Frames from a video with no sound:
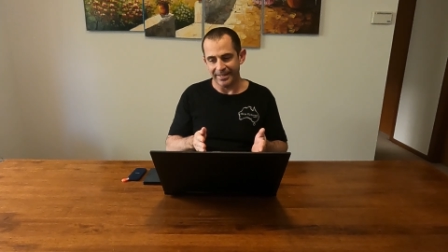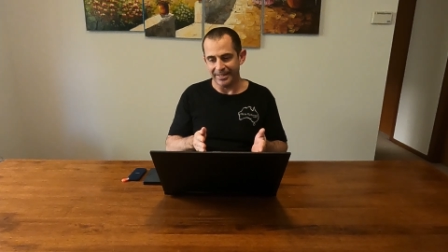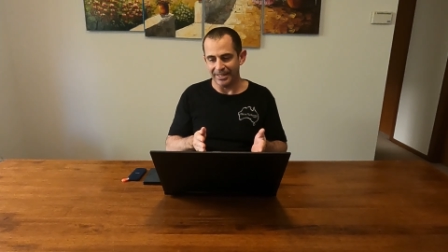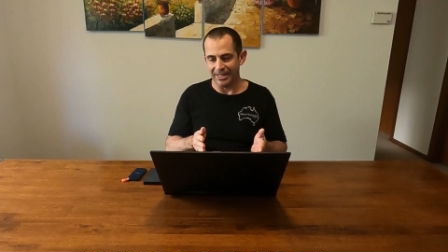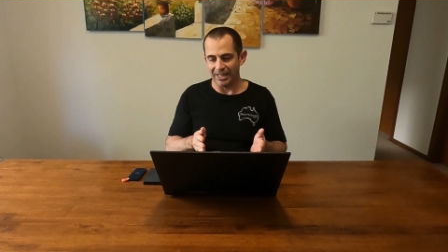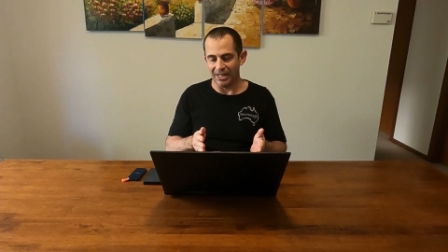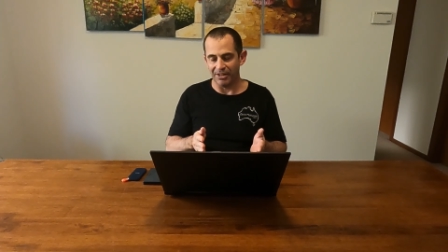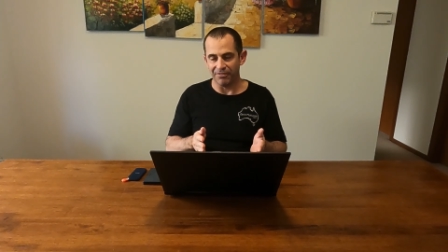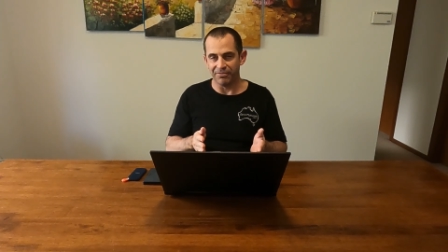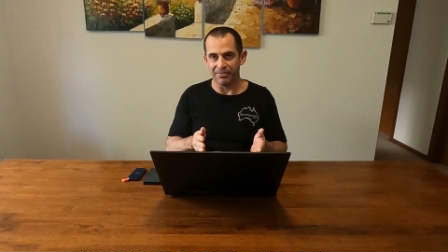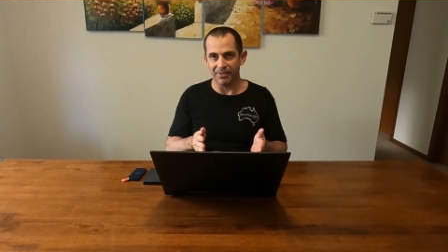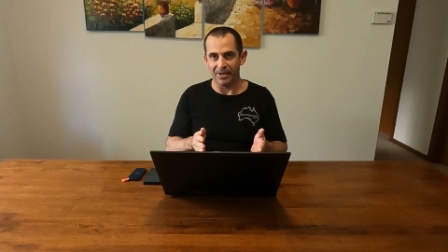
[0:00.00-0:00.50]

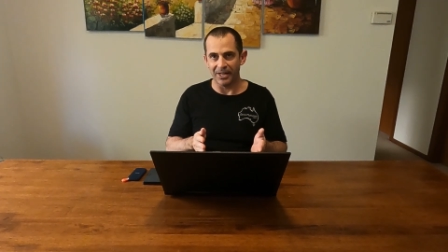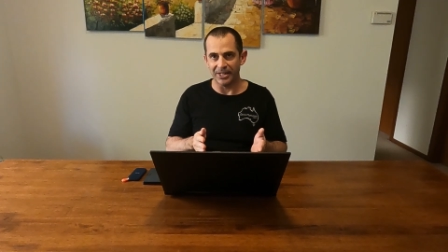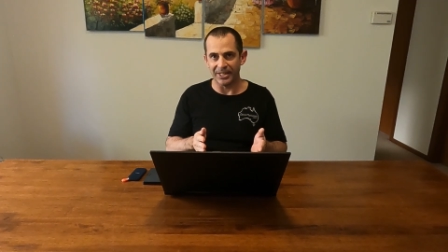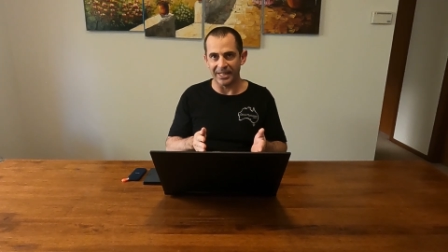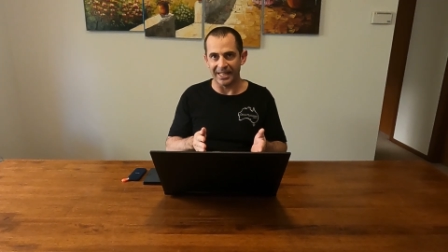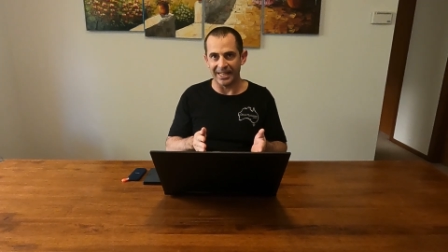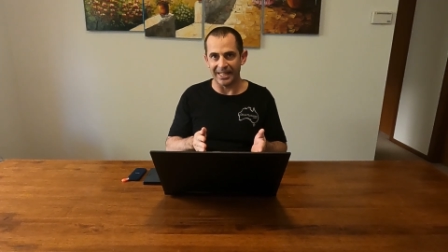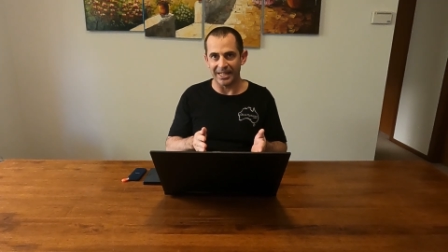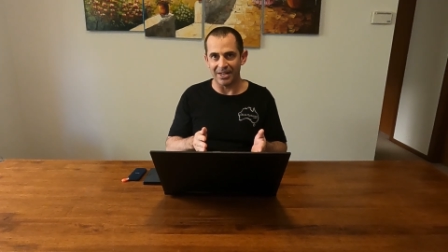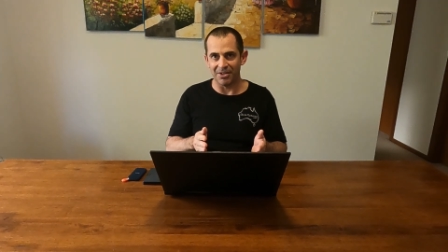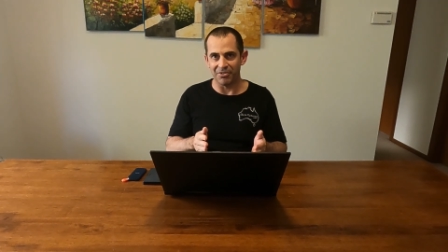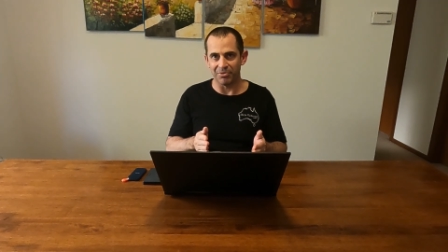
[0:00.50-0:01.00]
you're going to find you're
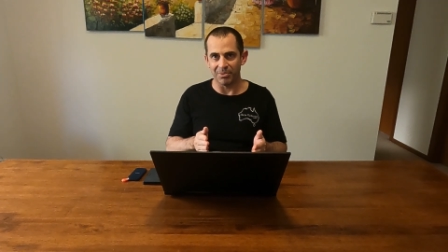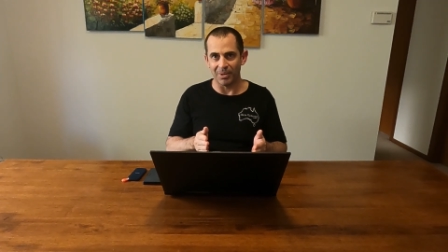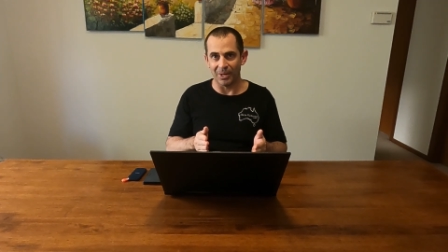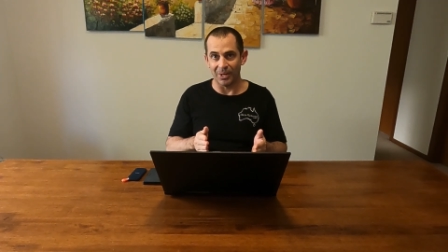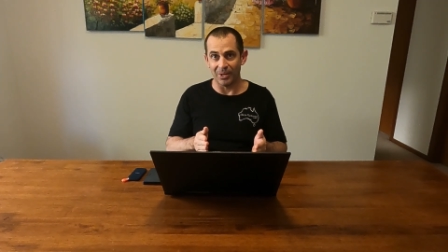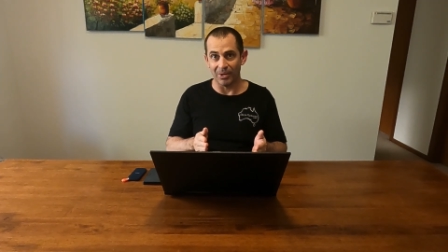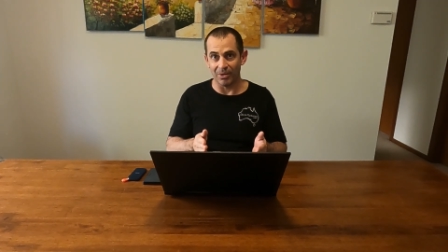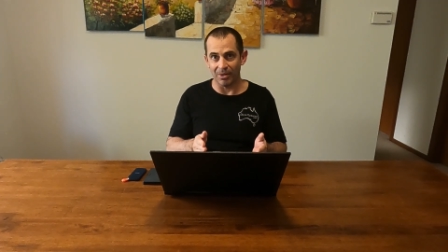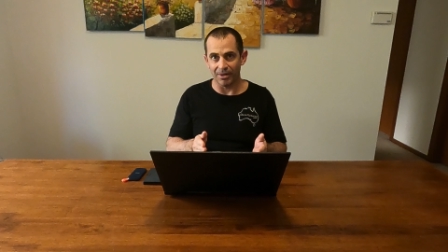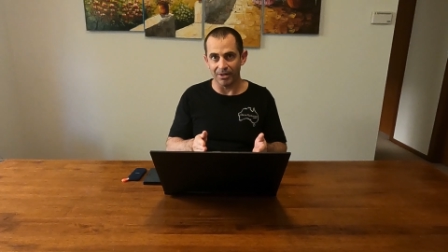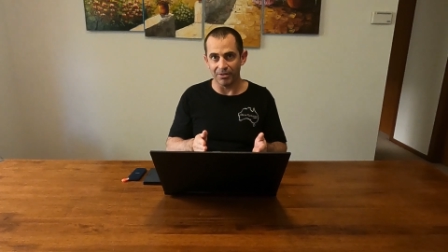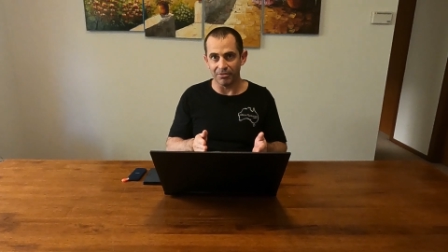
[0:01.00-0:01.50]
going to go through a
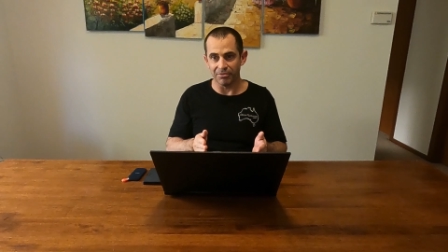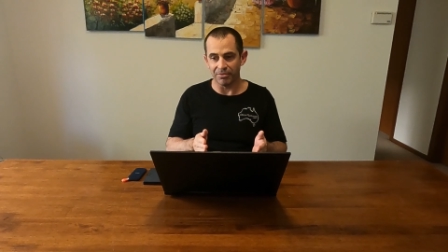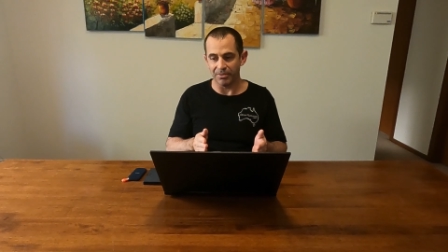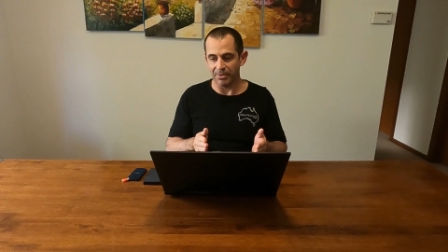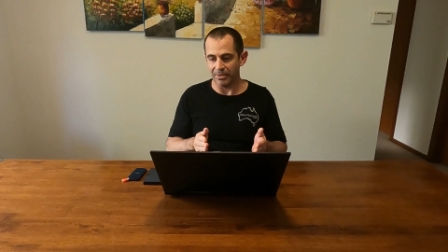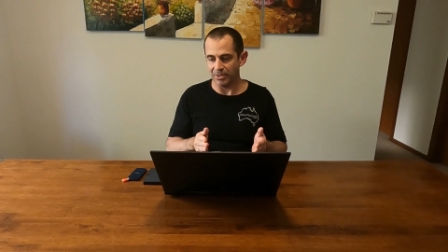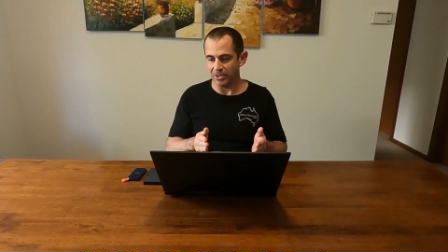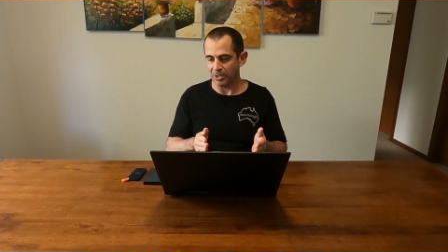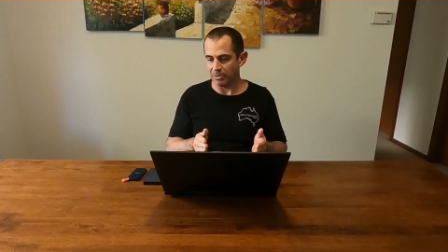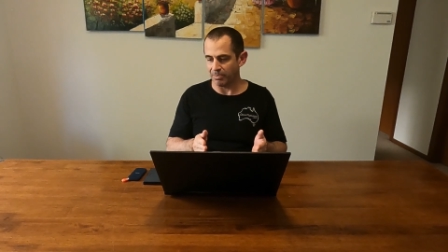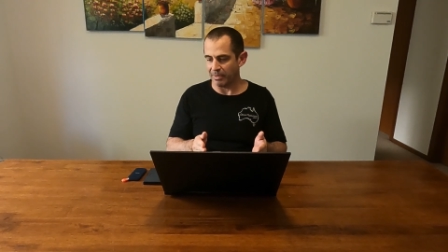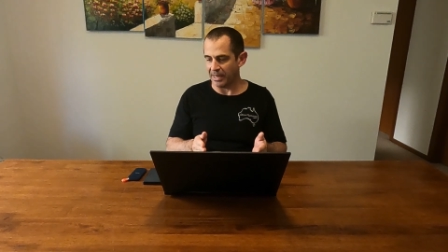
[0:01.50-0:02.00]
lot of
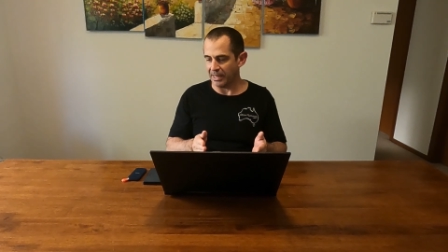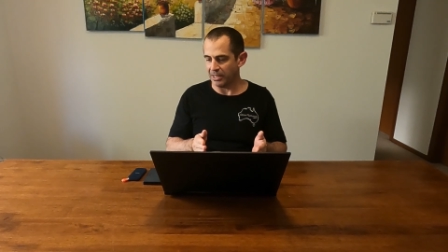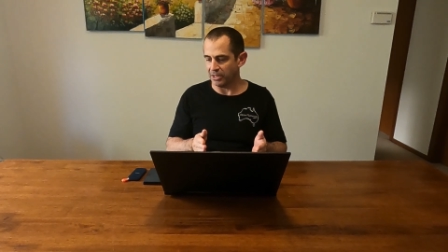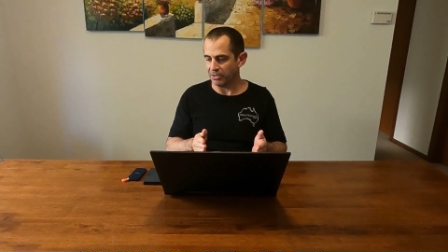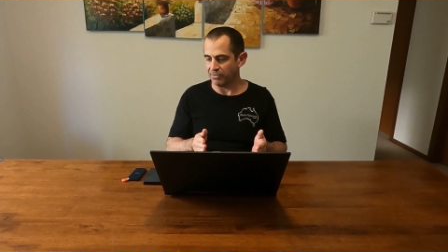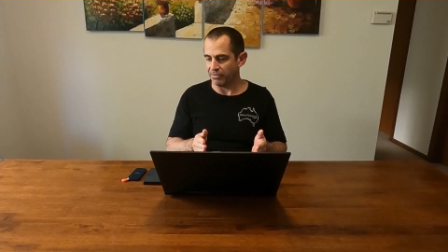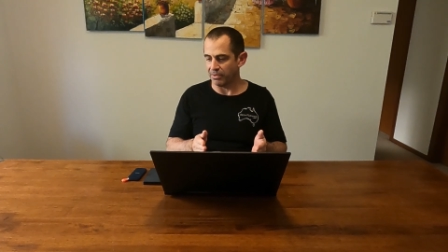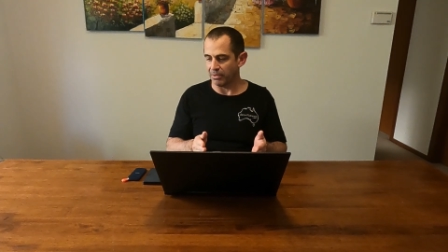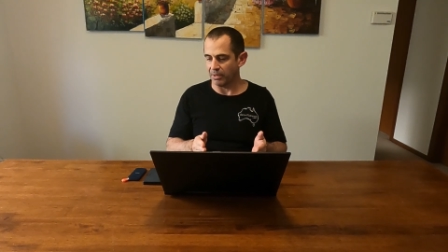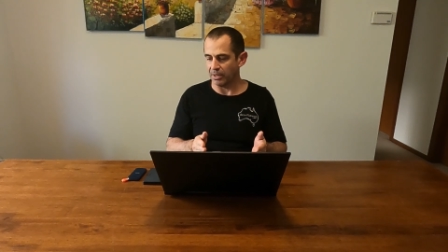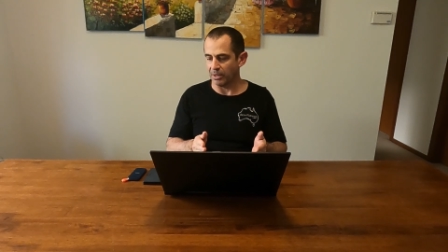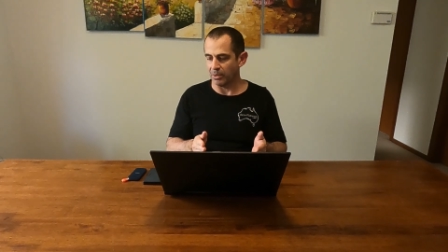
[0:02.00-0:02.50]
space
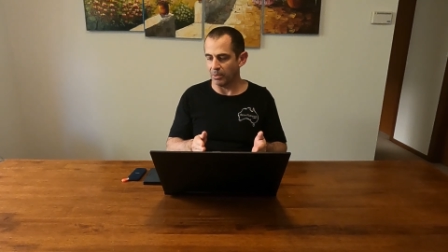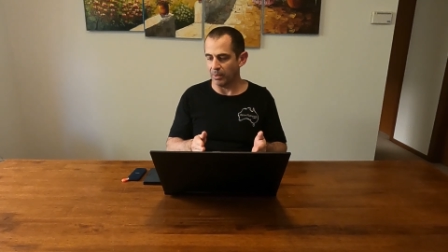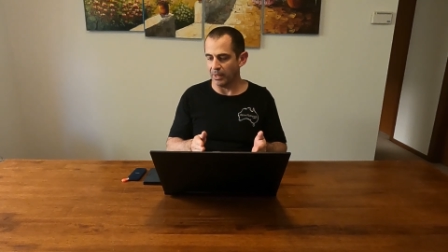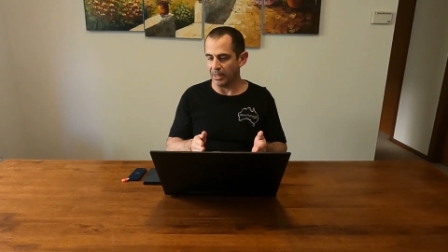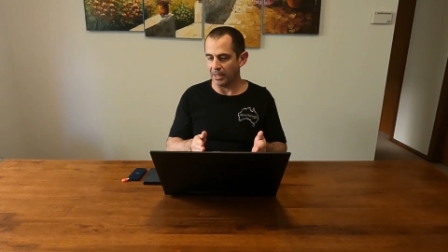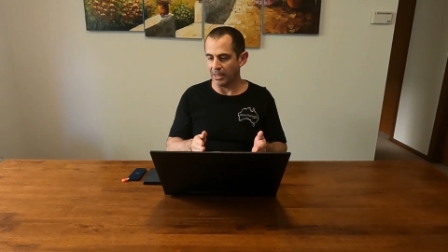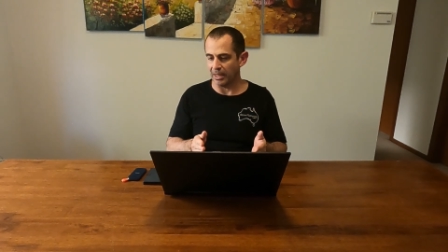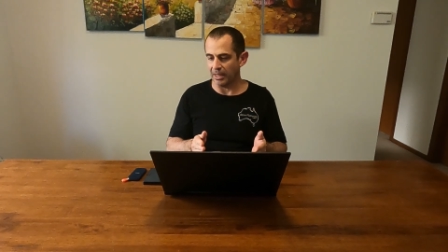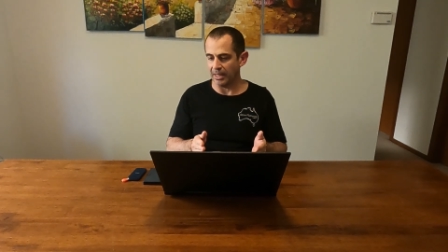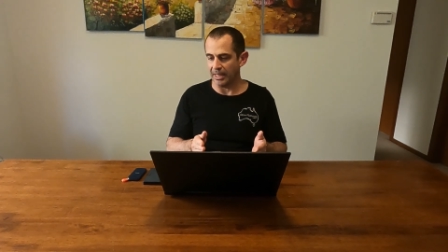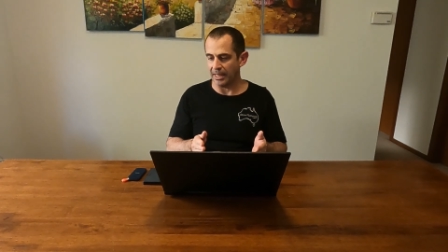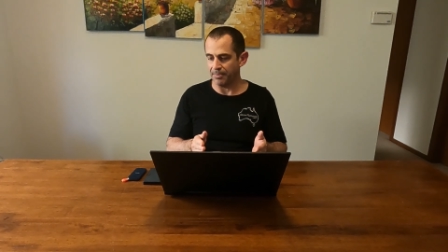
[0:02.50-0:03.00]
very
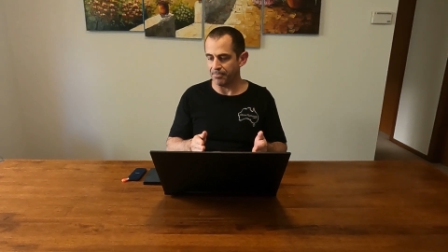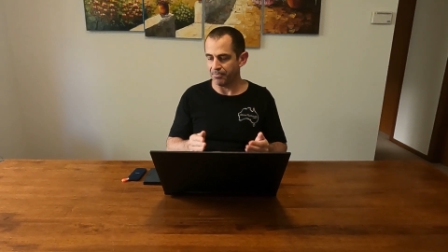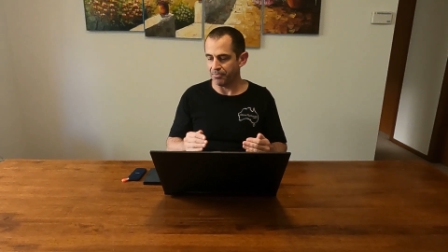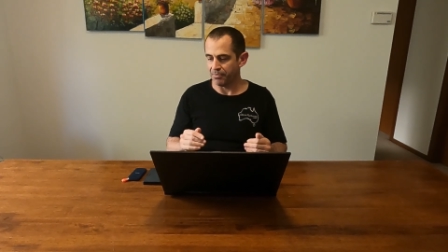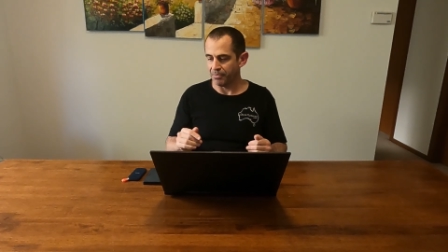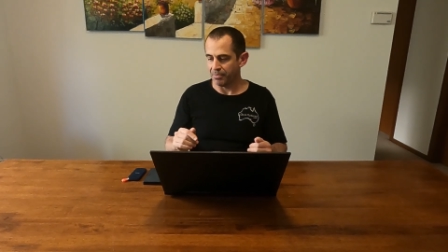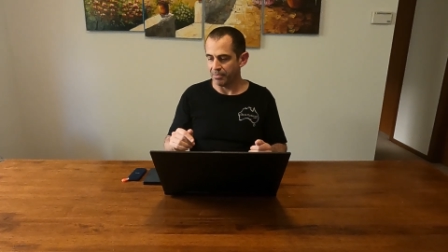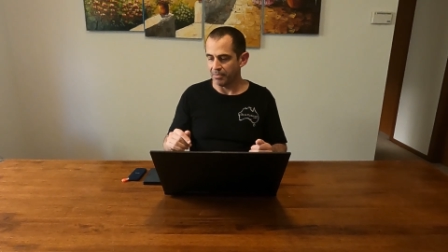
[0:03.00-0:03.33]
quickly,